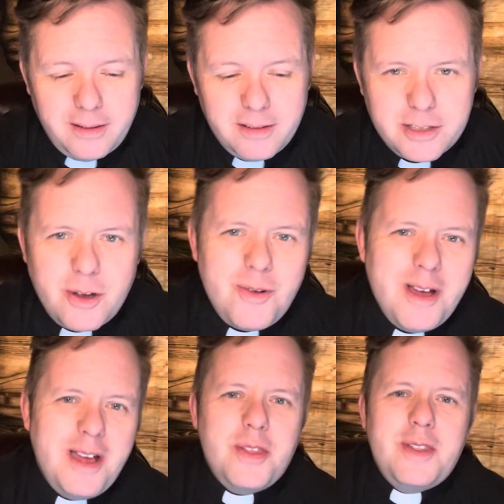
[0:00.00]
So
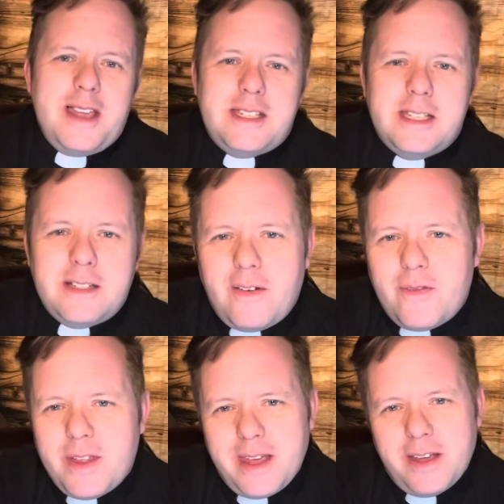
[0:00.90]
the lesson
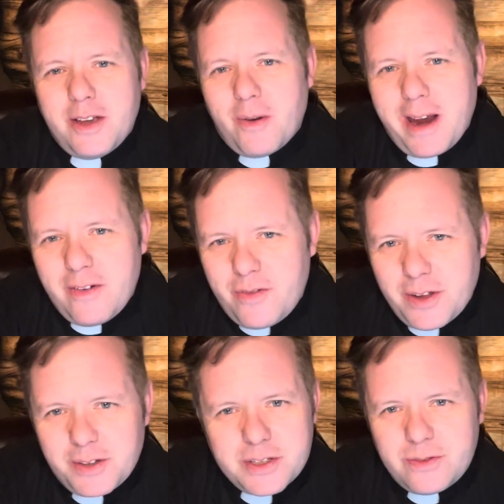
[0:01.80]
of the grain
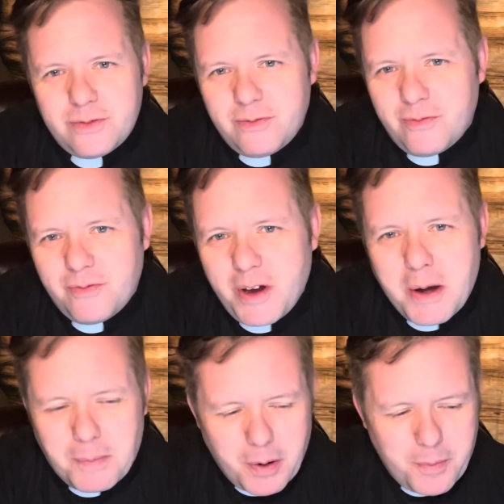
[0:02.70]
field is
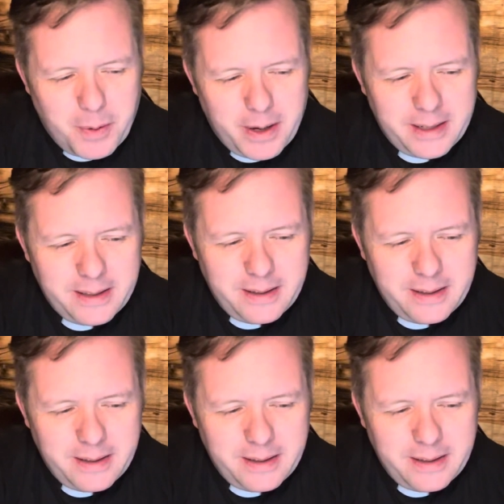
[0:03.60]
very appropriate.